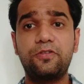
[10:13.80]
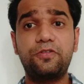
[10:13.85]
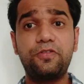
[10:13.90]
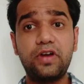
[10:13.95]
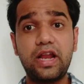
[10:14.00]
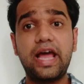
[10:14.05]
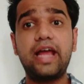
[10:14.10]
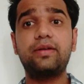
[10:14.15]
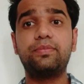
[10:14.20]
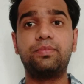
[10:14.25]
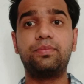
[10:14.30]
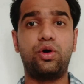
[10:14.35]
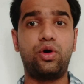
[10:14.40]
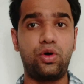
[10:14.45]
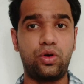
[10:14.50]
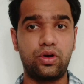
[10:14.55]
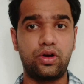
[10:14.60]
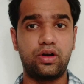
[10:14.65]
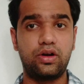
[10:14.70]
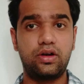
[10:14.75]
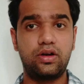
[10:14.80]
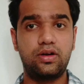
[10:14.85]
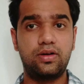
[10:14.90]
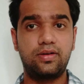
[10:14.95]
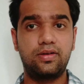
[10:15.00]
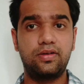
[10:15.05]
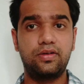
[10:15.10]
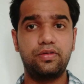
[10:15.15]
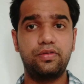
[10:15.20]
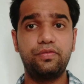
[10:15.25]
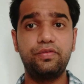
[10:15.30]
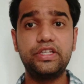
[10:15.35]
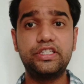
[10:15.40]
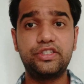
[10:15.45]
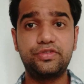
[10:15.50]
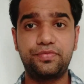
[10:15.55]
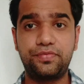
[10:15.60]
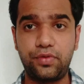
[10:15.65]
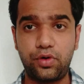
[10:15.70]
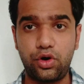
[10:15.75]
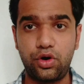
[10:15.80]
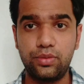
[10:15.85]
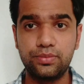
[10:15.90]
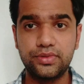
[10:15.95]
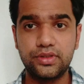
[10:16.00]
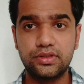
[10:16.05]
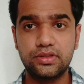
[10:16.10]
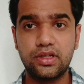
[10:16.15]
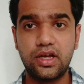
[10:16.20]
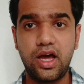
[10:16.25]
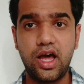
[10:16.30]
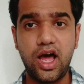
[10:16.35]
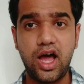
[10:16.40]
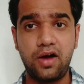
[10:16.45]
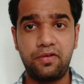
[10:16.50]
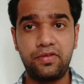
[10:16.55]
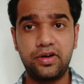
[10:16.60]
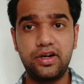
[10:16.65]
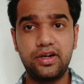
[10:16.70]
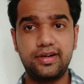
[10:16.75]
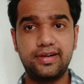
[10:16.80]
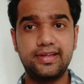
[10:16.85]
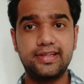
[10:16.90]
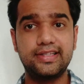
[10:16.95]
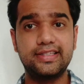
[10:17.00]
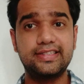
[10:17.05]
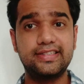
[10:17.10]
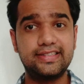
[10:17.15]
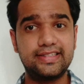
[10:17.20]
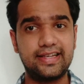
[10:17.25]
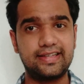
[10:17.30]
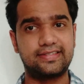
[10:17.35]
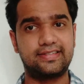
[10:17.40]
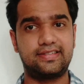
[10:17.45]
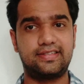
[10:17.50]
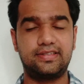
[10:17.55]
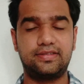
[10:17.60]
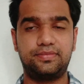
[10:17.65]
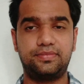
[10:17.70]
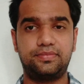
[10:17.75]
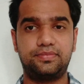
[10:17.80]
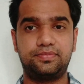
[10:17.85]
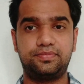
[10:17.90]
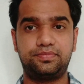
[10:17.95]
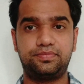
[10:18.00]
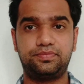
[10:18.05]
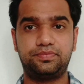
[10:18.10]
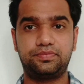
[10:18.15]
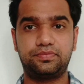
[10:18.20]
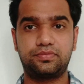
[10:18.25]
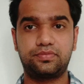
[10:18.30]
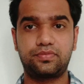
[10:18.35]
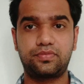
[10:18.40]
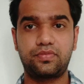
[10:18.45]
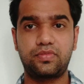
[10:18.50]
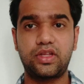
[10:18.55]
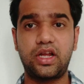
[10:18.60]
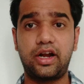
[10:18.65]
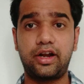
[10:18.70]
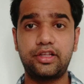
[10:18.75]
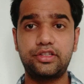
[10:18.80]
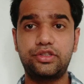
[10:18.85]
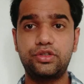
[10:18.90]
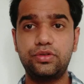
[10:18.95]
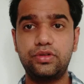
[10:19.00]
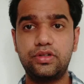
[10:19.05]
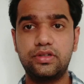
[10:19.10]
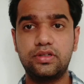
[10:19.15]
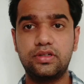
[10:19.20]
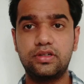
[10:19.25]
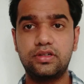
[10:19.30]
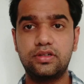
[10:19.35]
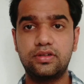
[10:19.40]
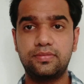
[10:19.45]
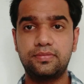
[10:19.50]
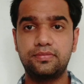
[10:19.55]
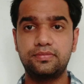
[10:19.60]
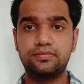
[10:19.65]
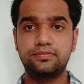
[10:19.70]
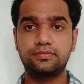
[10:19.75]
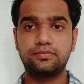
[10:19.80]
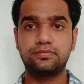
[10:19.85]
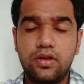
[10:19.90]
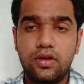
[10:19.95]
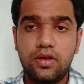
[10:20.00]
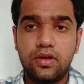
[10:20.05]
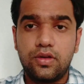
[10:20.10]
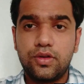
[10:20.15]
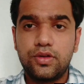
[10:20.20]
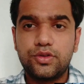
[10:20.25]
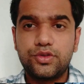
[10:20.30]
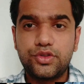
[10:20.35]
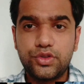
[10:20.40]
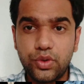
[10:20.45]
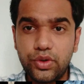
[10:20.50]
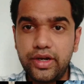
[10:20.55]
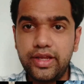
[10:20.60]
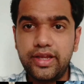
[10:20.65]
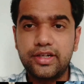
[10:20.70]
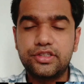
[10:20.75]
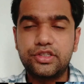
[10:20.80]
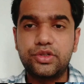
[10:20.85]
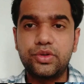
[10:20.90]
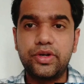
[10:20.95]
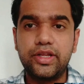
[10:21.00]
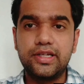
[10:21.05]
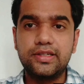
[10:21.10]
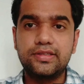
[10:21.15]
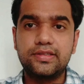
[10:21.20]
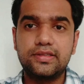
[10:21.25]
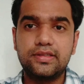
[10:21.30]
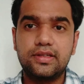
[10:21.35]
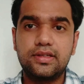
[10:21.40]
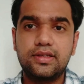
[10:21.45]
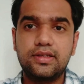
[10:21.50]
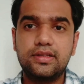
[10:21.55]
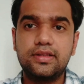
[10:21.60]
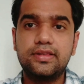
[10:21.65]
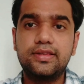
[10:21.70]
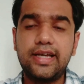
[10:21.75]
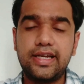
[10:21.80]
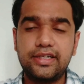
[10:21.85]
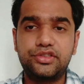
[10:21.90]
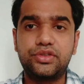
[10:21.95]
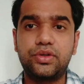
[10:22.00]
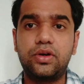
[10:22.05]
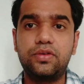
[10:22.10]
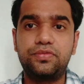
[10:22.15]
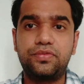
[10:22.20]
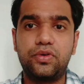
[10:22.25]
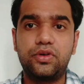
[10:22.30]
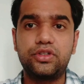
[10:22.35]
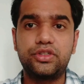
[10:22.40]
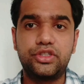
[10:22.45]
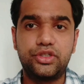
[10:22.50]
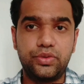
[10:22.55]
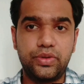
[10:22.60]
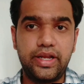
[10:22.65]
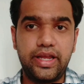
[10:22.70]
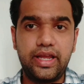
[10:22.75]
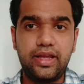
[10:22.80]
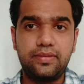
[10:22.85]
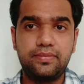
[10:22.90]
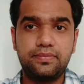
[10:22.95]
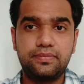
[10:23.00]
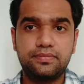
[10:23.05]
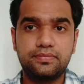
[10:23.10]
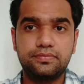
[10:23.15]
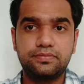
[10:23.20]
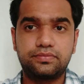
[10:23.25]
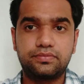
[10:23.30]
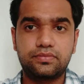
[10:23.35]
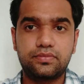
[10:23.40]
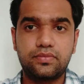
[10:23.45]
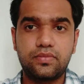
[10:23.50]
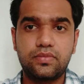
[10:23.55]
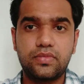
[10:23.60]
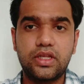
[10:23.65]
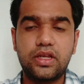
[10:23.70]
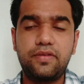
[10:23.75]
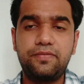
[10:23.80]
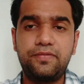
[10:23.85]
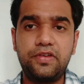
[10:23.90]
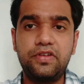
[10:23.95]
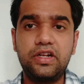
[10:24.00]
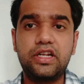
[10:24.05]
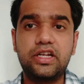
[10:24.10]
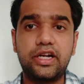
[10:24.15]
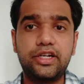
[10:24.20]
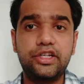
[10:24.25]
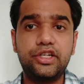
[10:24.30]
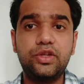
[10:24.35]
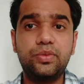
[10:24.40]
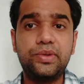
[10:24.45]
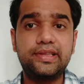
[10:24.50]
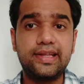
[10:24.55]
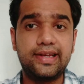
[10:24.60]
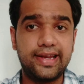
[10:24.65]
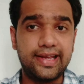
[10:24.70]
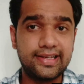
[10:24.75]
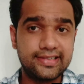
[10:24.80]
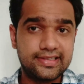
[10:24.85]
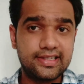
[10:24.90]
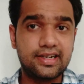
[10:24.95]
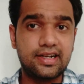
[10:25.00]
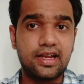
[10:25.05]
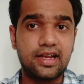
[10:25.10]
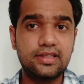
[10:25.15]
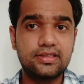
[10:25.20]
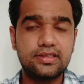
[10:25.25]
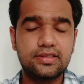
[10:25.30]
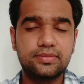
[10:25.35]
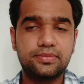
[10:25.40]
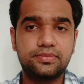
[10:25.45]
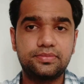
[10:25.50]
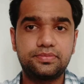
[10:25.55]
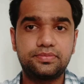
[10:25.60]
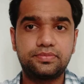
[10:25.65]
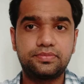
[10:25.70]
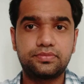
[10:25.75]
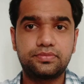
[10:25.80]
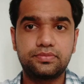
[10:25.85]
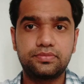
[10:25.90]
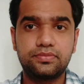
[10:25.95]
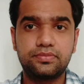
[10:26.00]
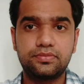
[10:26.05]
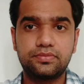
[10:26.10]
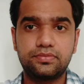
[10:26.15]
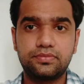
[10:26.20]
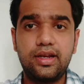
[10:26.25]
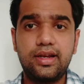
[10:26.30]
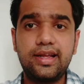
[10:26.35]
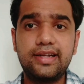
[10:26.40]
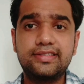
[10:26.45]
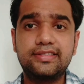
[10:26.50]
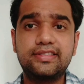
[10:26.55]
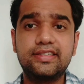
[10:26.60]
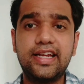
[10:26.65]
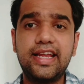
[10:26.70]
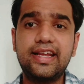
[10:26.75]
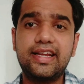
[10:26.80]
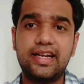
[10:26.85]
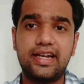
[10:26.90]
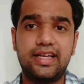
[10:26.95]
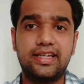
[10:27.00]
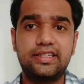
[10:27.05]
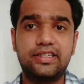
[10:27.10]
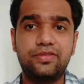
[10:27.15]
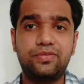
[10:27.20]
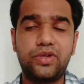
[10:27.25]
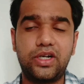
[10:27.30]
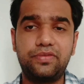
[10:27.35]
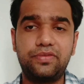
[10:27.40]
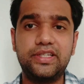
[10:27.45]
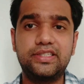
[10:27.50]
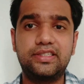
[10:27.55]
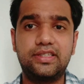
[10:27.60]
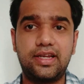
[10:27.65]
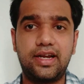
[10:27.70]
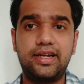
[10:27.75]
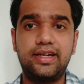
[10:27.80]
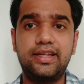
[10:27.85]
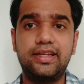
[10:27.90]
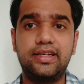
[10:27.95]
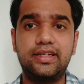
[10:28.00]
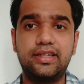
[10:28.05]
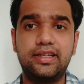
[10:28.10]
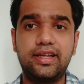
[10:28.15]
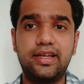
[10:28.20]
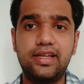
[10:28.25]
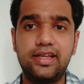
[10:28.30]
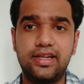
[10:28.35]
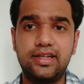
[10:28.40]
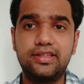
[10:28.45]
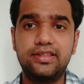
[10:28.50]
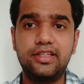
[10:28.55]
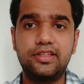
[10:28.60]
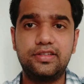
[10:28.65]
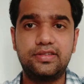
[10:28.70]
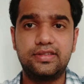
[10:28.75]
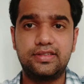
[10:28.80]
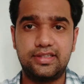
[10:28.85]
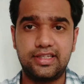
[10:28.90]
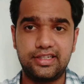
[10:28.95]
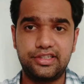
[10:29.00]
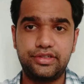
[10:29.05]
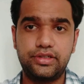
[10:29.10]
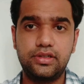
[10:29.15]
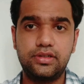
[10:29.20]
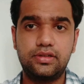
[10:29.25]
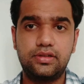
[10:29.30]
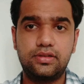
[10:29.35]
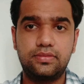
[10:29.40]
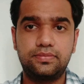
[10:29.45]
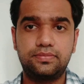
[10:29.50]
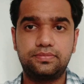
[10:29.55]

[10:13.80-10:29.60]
flat bone which forms our chest. Understood? So dear students, that's all for today. We will continue with the next class. Let's recollect what we studied in this session.